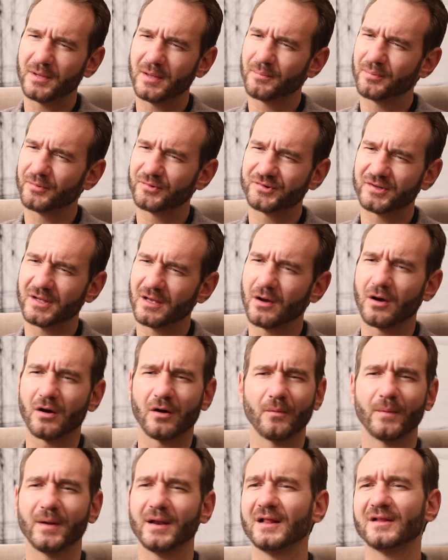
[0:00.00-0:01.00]
people say,
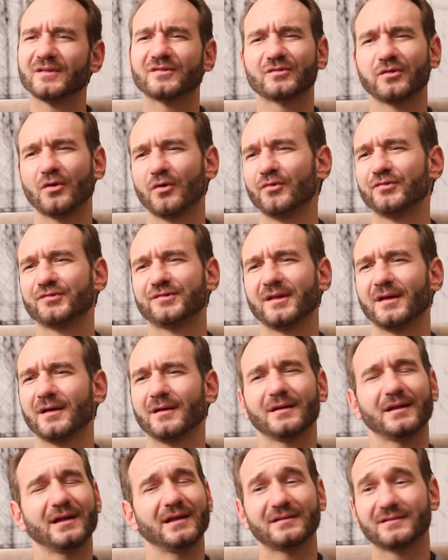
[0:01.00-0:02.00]
oh, when it slows
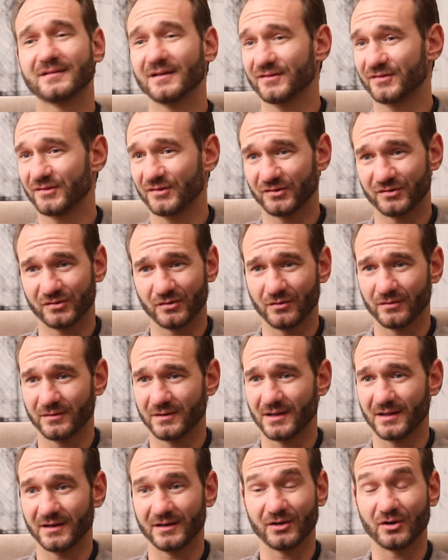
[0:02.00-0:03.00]
down, it doesn't slow
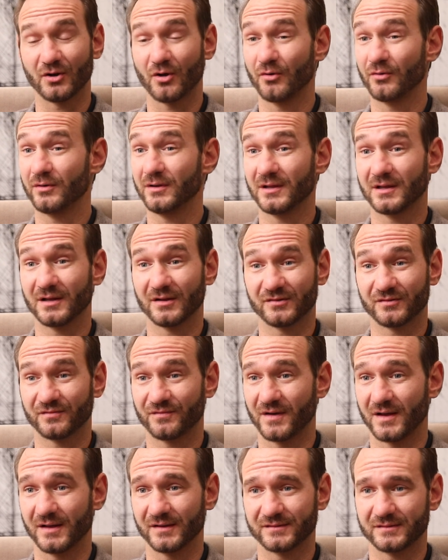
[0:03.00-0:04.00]
down, it only gets
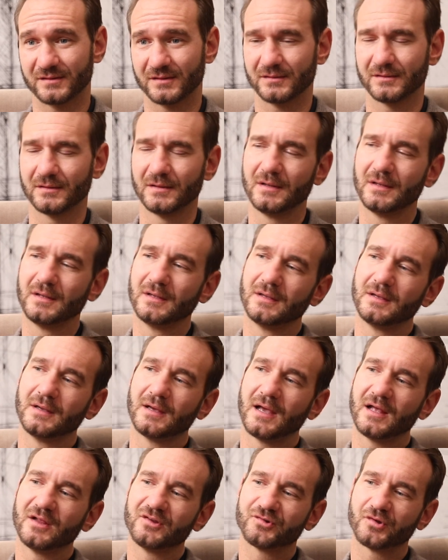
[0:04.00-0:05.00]
faster.
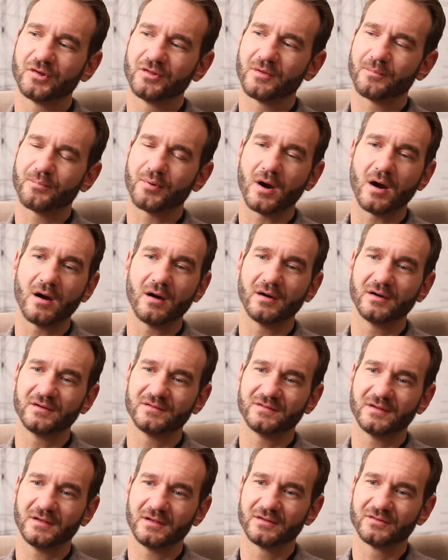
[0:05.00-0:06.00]
And so the
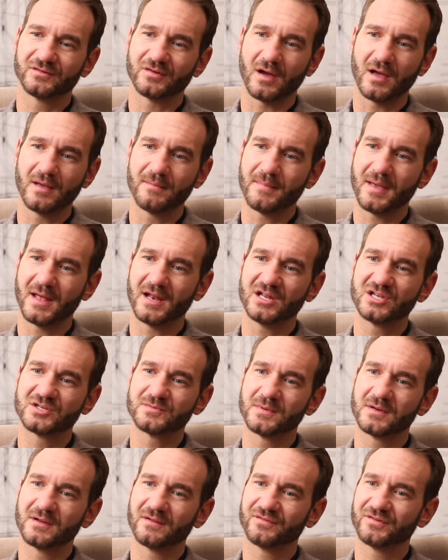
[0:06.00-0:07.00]
priority and time
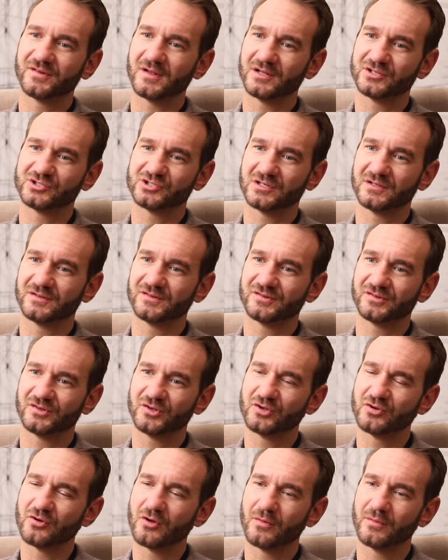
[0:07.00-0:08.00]
management of such is,
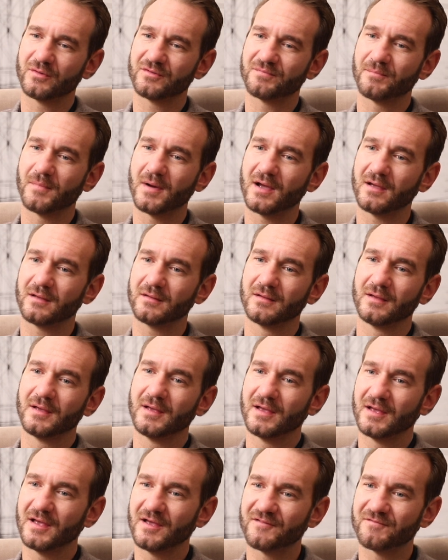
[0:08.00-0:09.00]

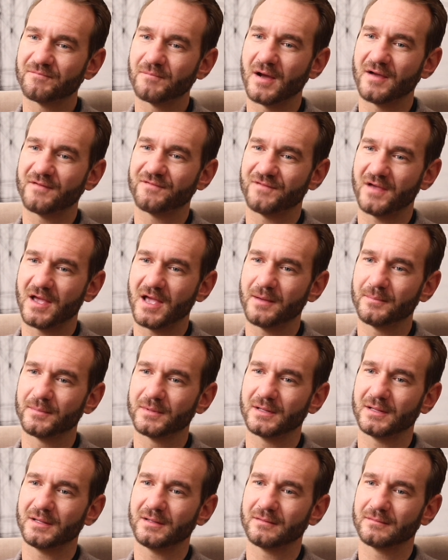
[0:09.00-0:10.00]
if my
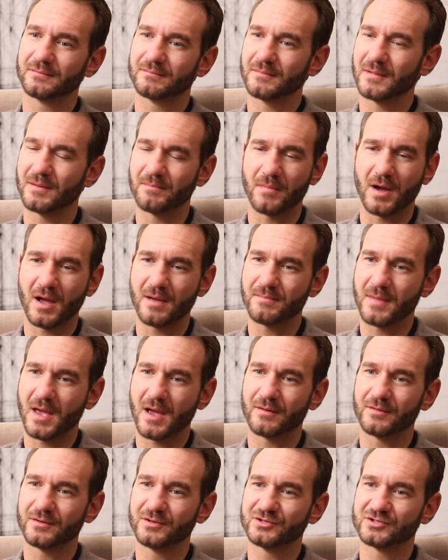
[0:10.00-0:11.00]
family and my
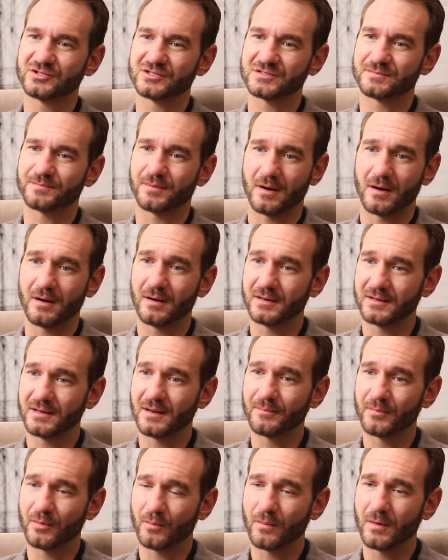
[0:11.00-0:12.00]
marriage is priority
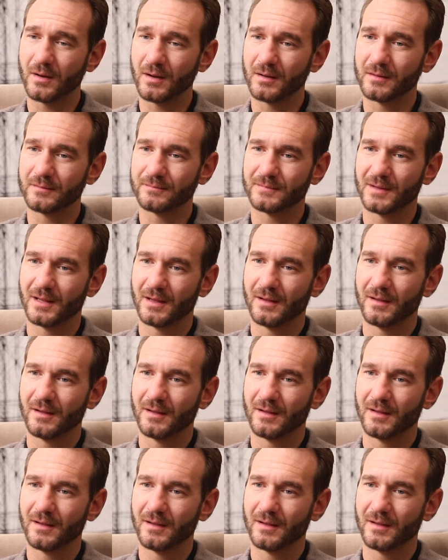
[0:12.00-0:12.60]
number one,